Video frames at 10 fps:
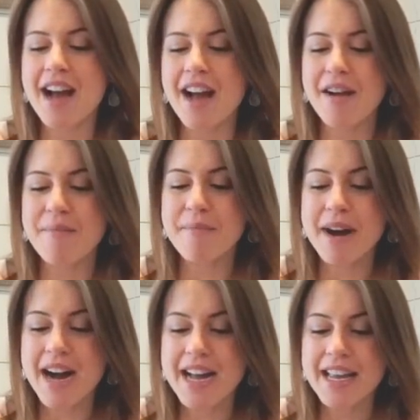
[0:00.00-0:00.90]

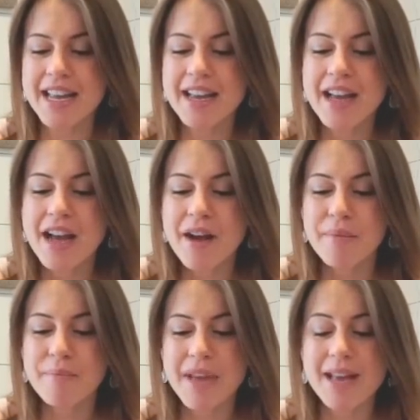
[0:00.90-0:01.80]
my
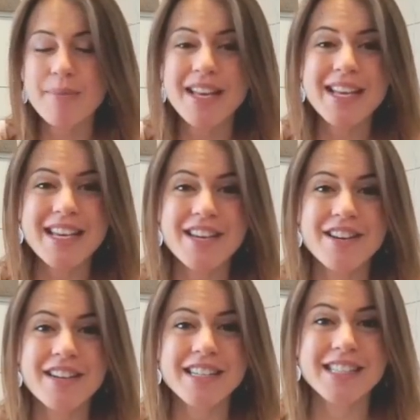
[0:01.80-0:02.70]
baby
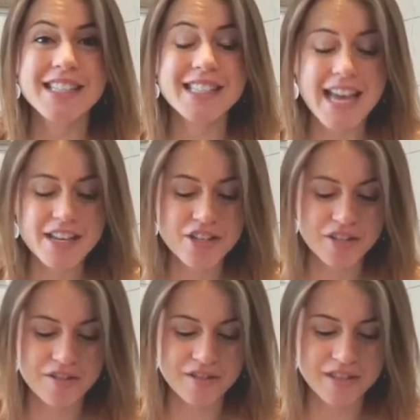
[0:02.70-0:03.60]
gear
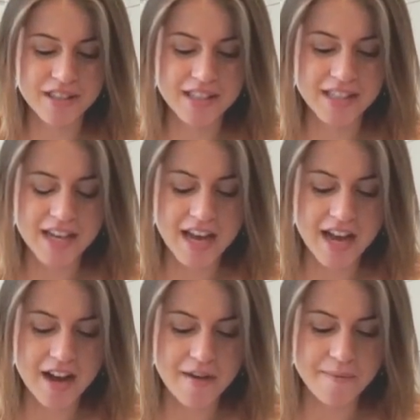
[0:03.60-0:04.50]
essentials,
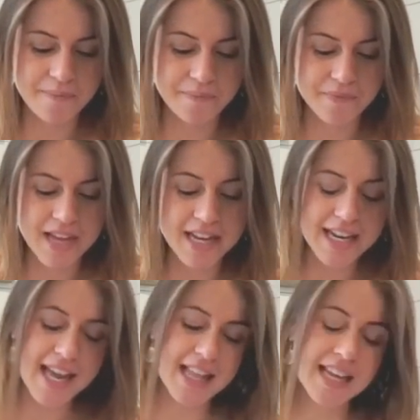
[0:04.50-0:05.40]
and
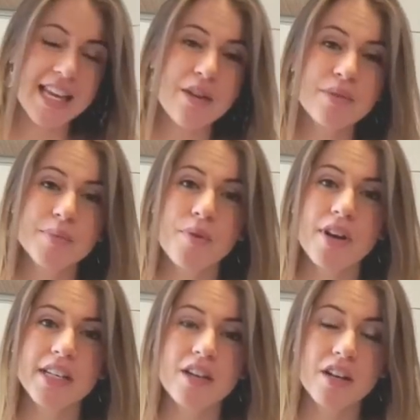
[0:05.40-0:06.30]
again, like, he was
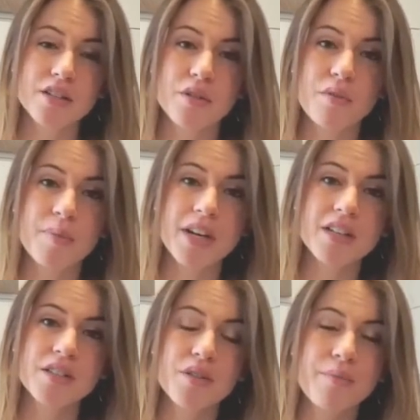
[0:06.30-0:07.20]
born in October,
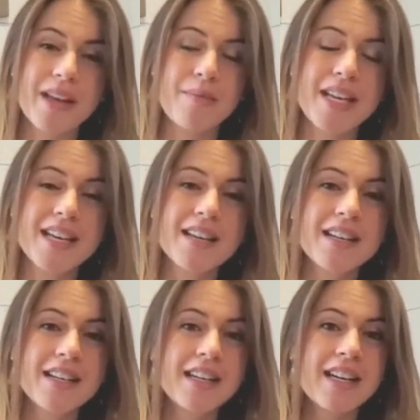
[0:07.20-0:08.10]
so maybe
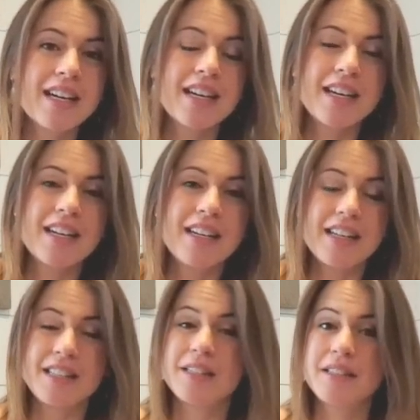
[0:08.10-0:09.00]

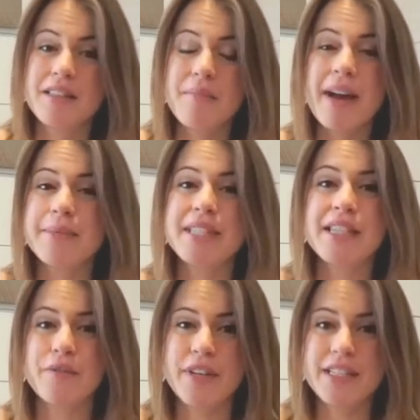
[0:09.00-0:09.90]
it might be
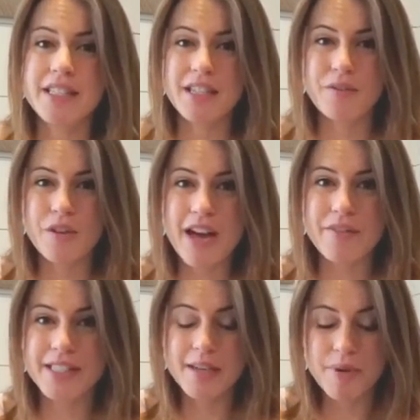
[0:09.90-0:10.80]
different if you have
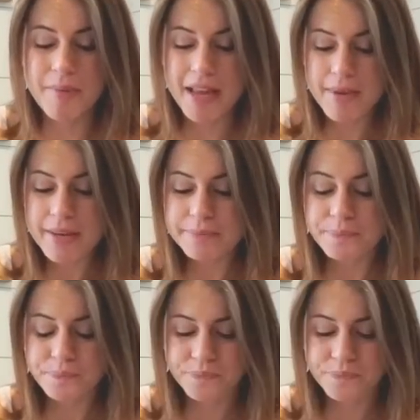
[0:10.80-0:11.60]
a summer baby.